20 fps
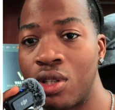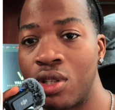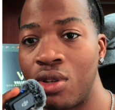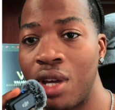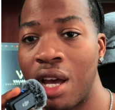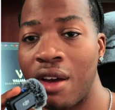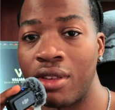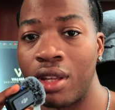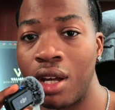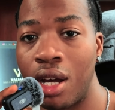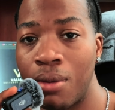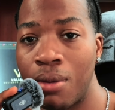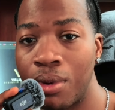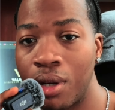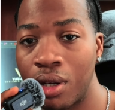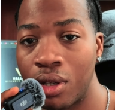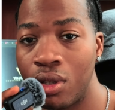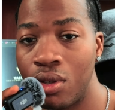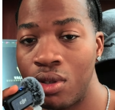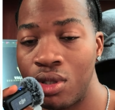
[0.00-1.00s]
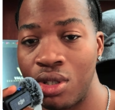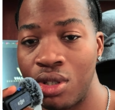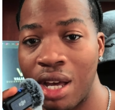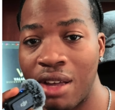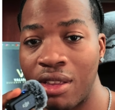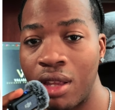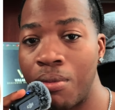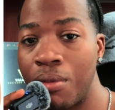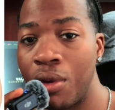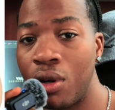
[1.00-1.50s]
So you have the upper glutes, you
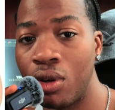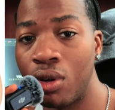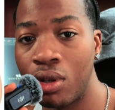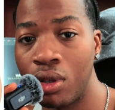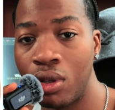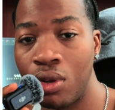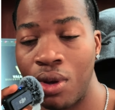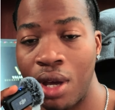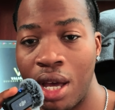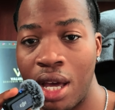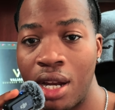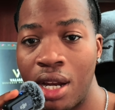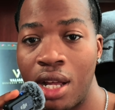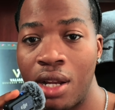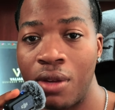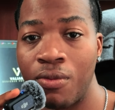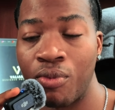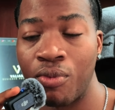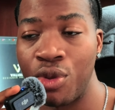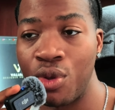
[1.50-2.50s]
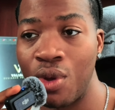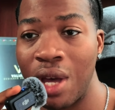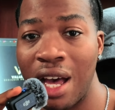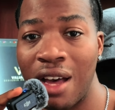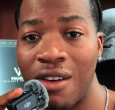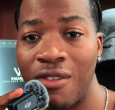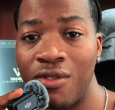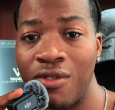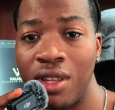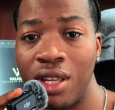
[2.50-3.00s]
have the middle glute, and then you
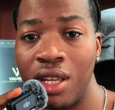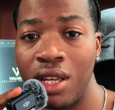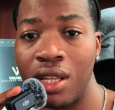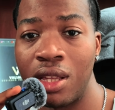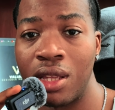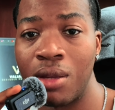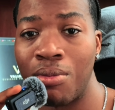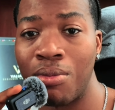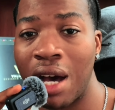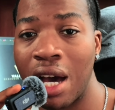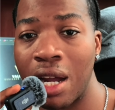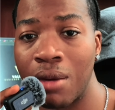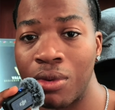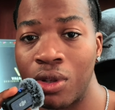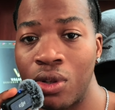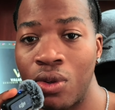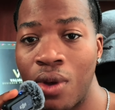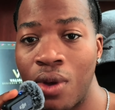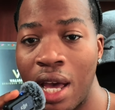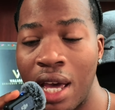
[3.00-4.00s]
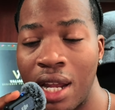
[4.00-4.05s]
have the the bottom glute.